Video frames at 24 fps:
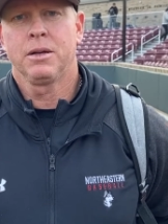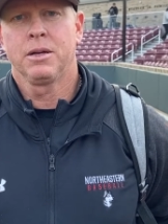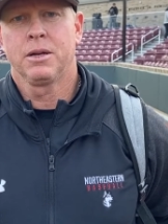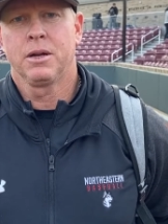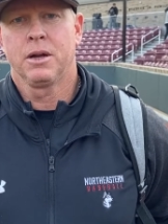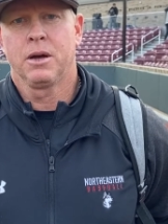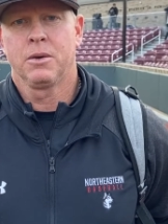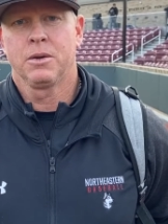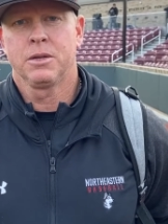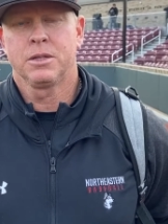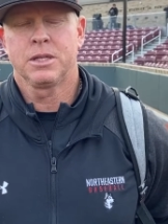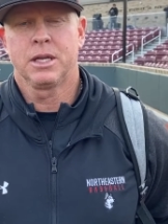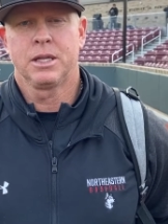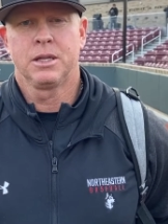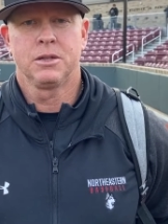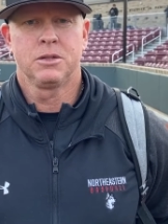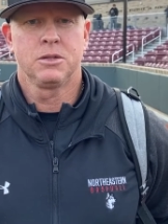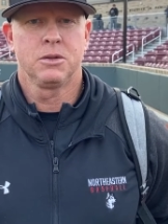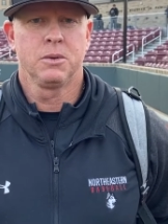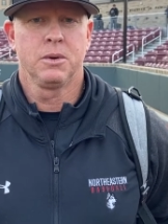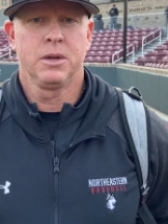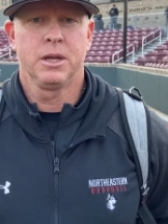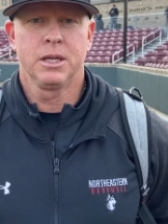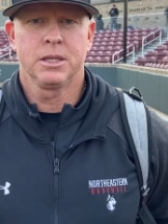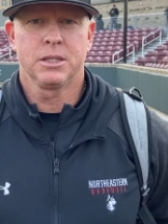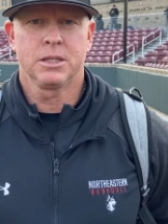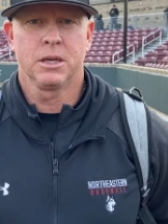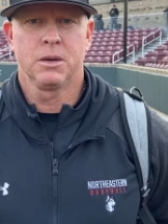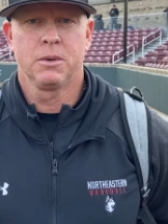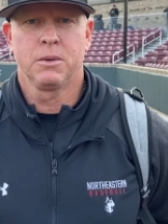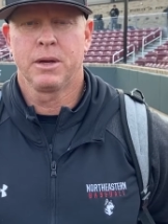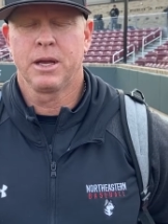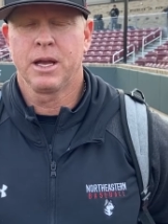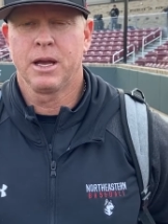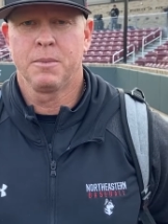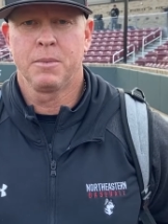You know, we just had the two innings there.
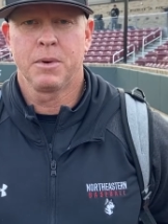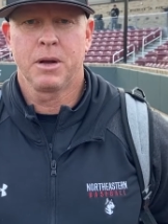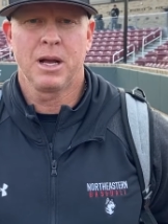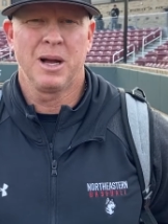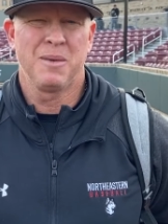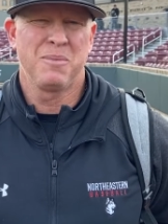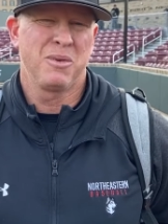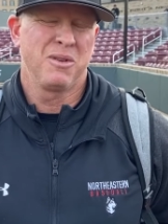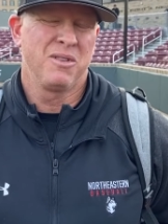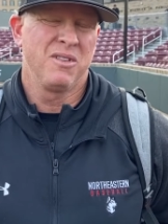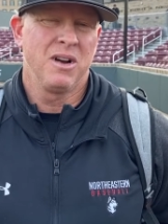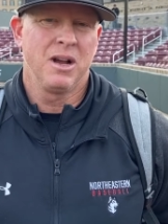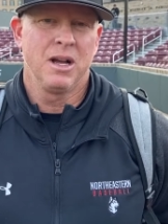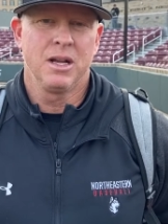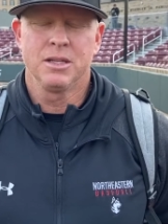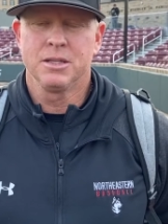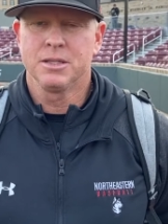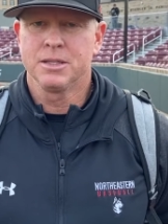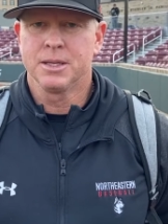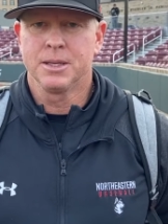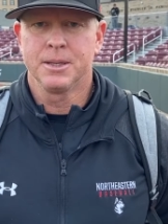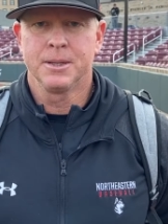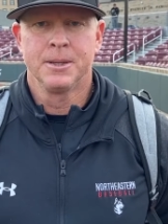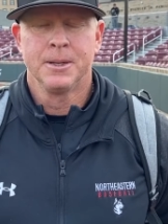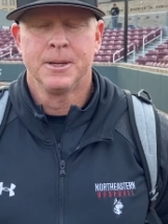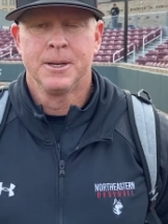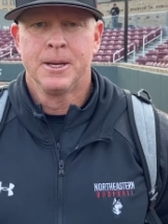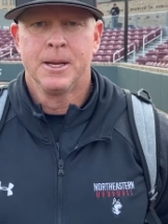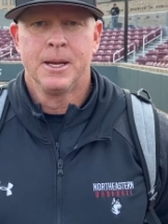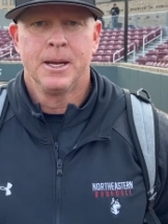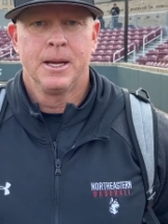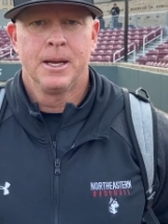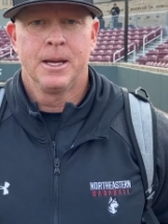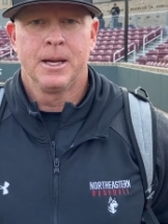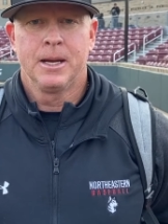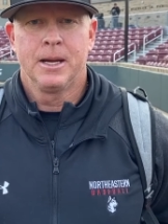We gave up a couple runs,
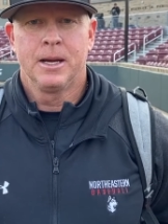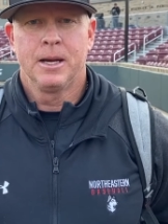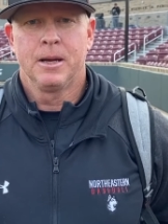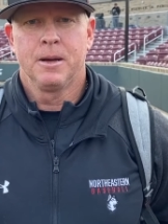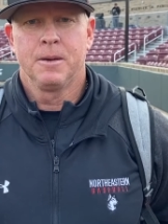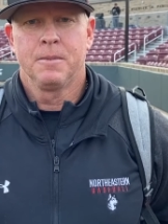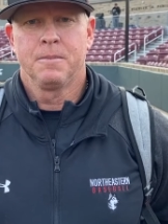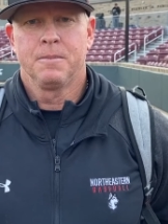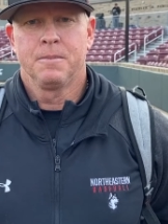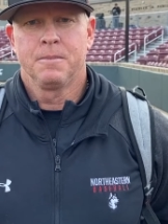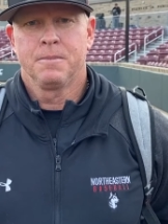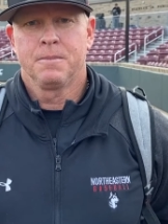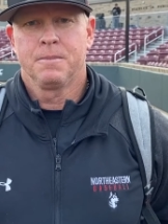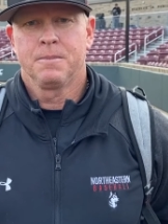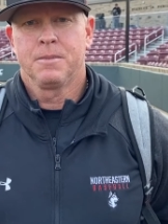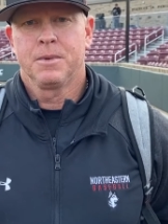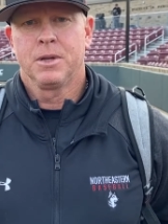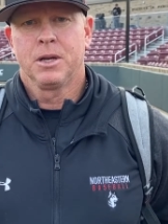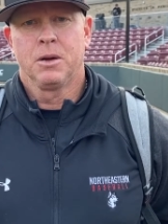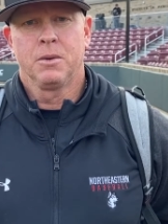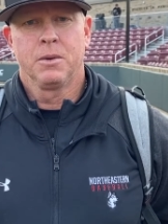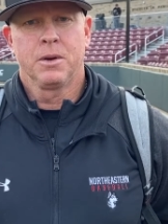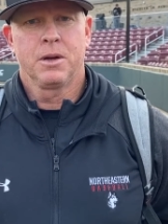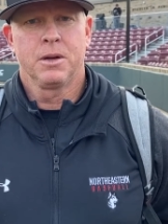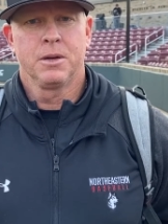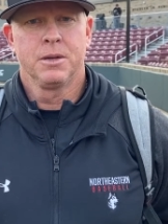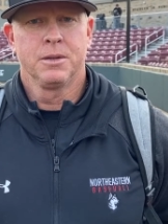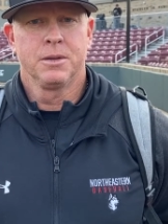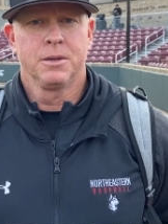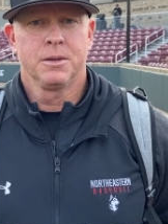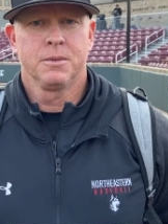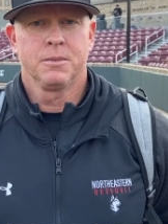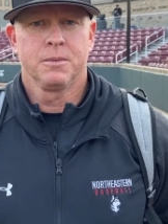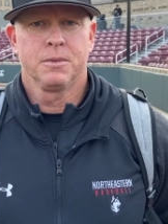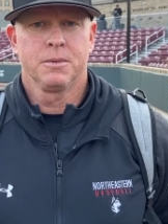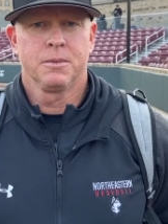and um, you know, we
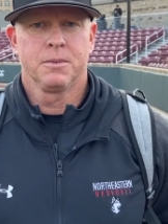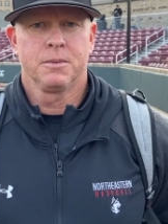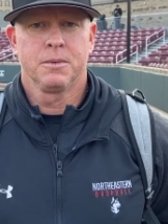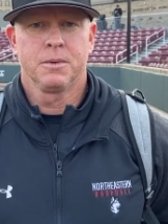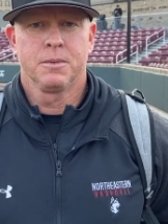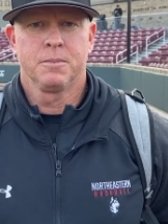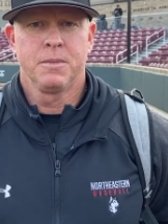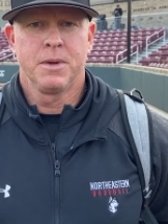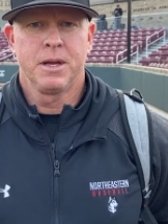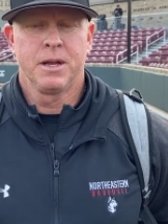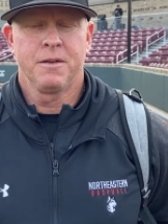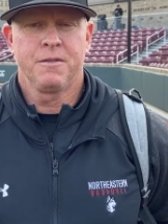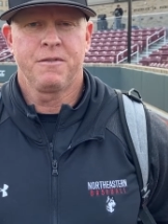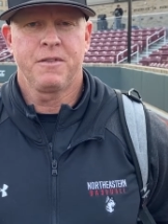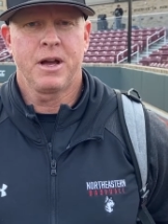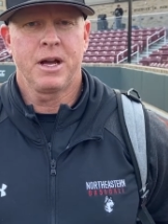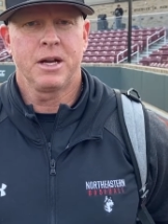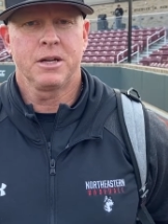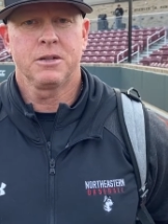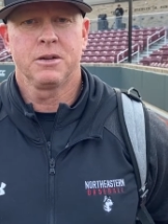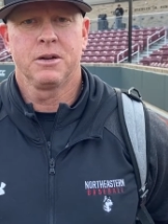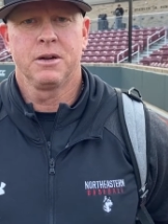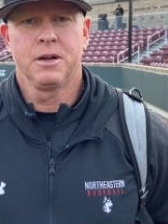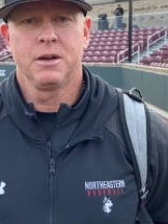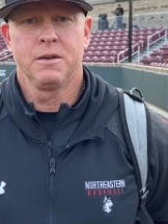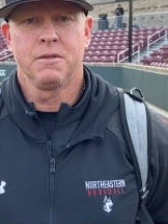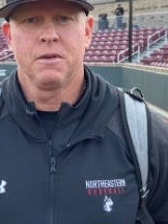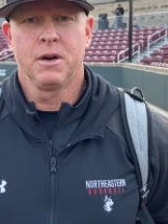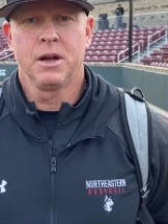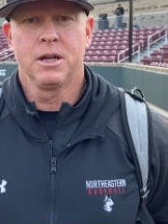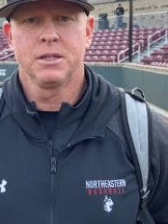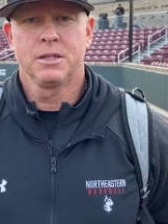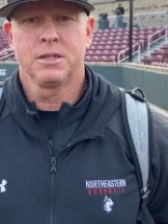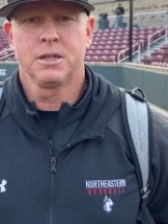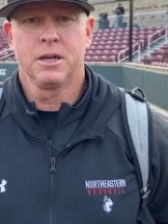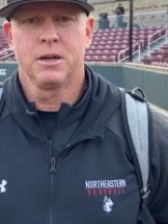couldn't manufacture any
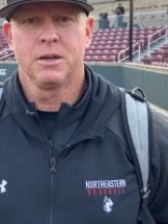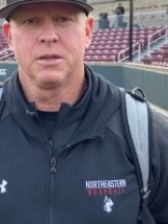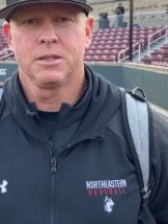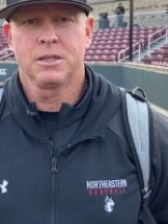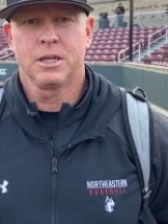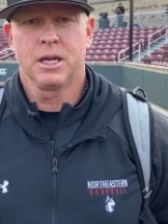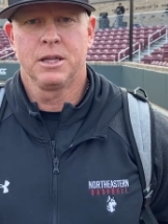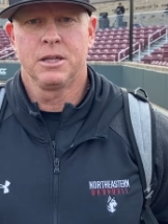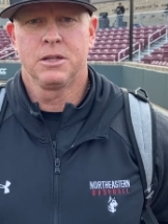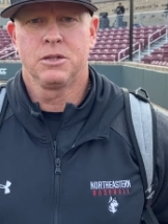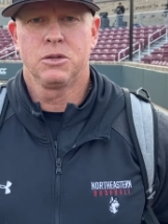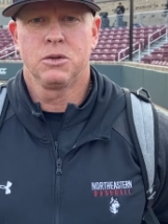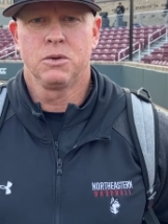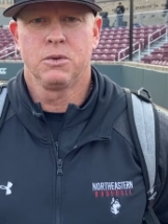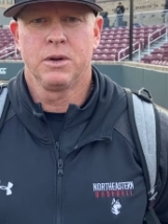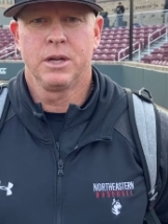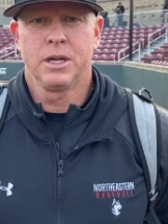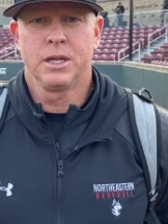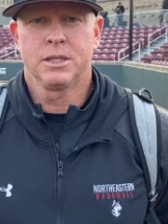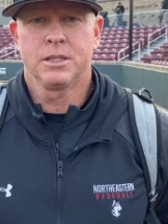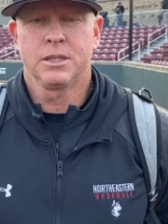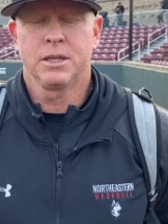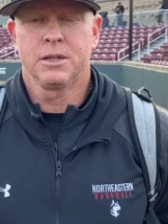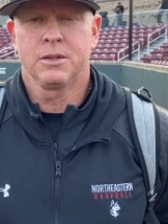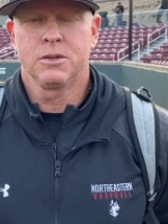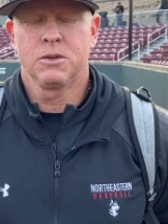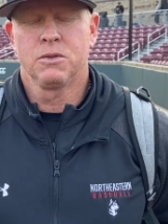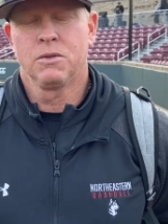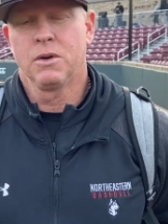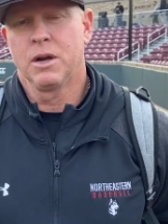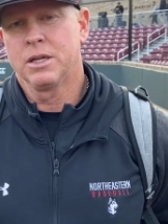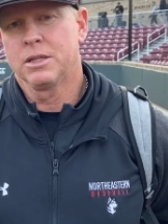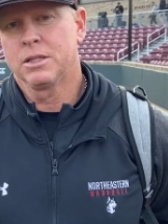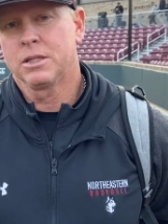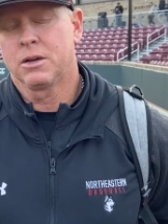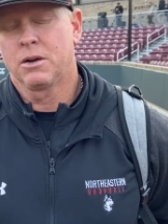runs there. Just had the two innings, two
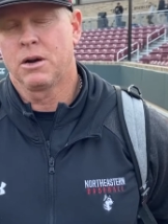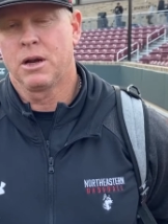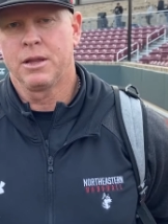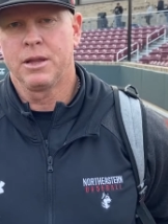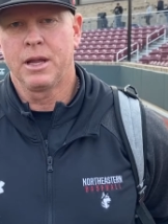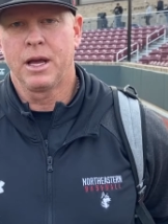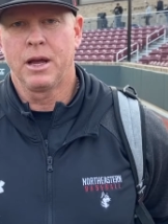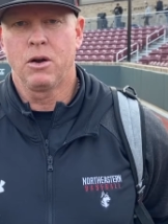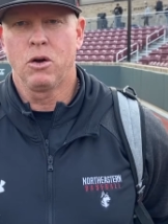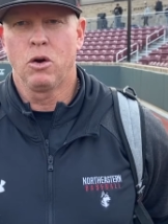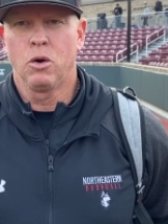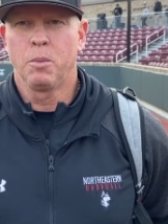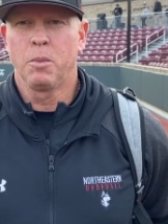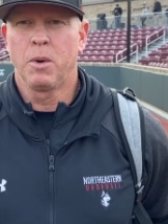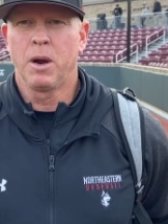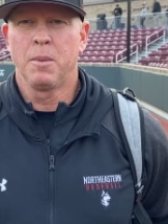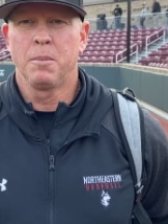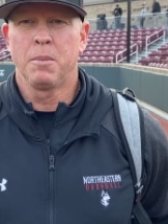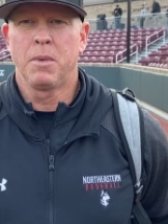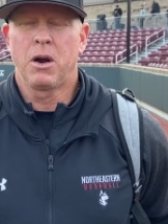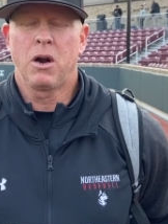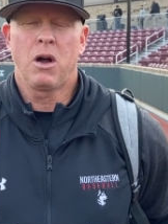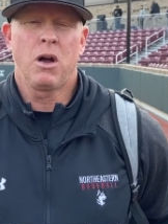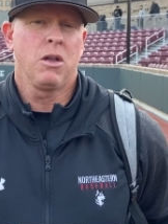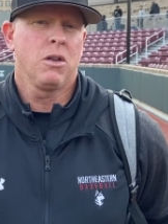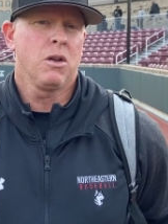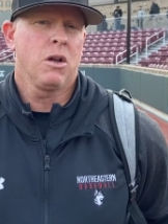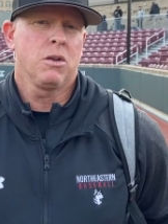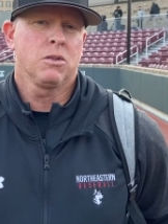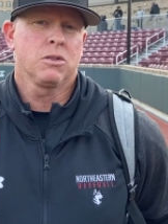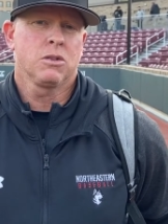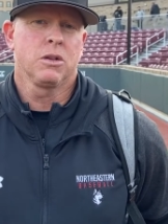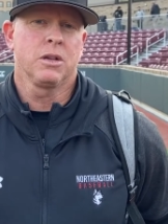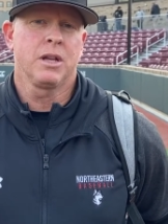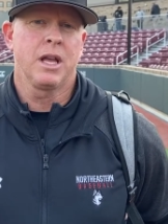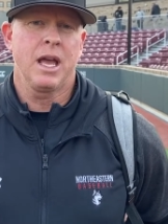runs there on that home run. But all in all,
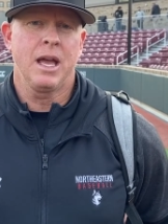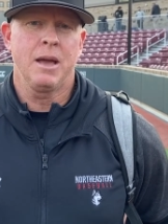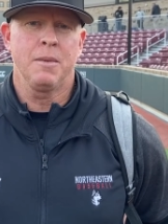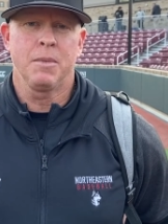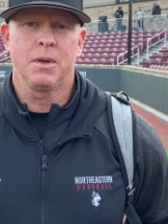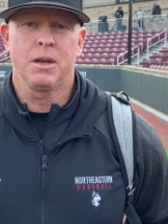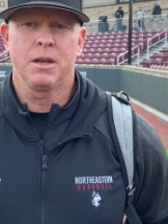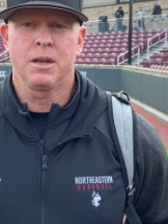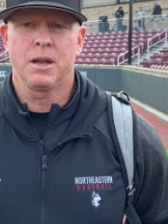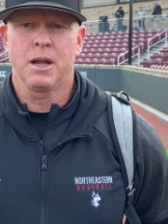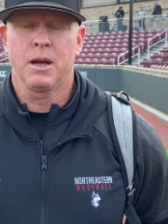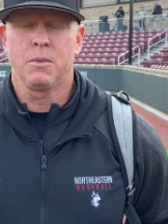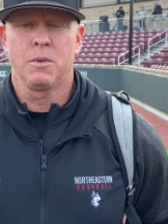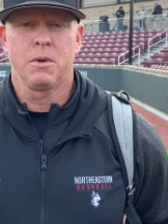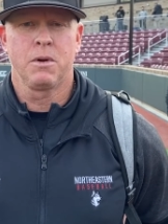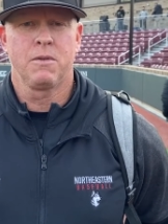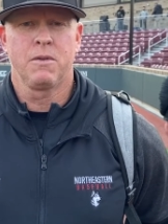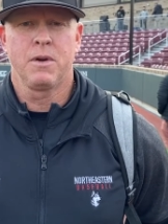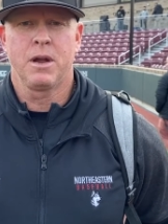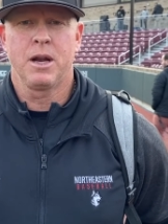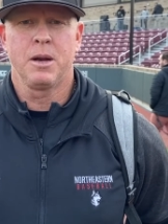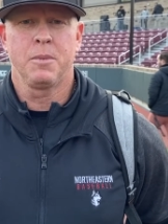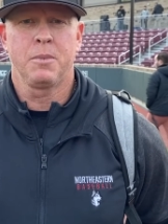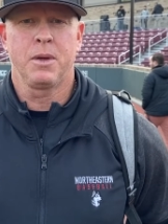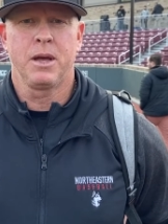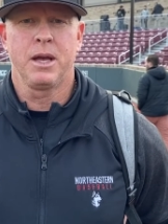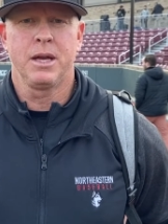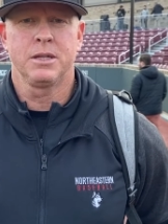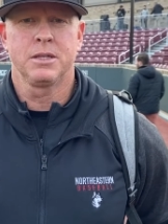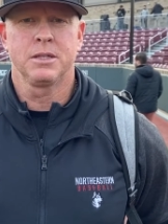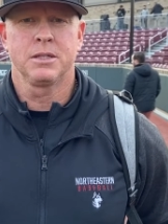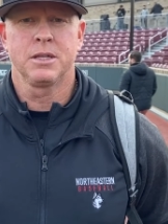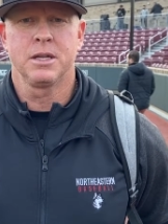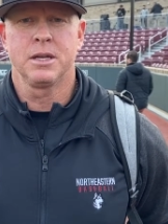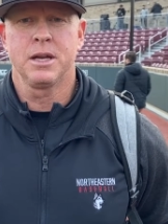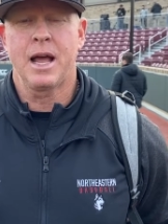it's a good game, and uh, we were ready to play. It
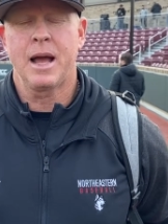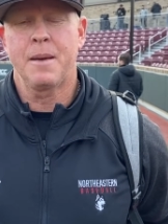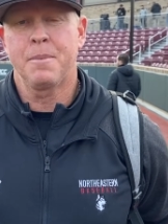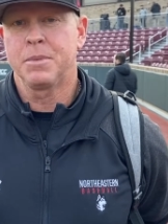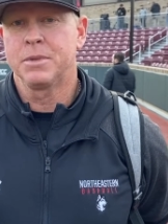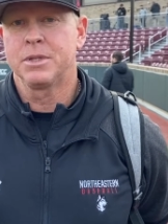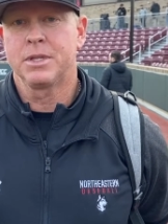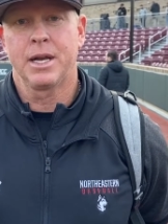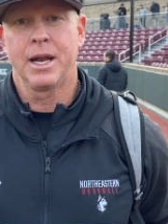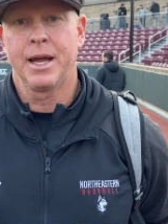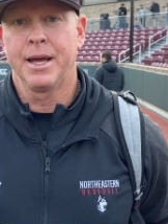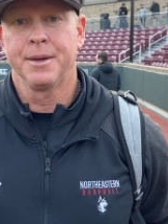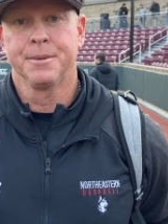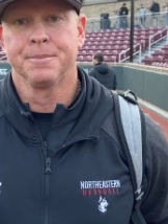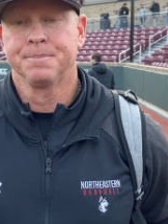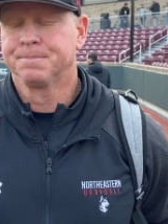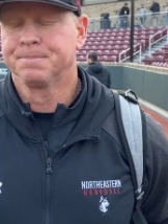just didn't happen today.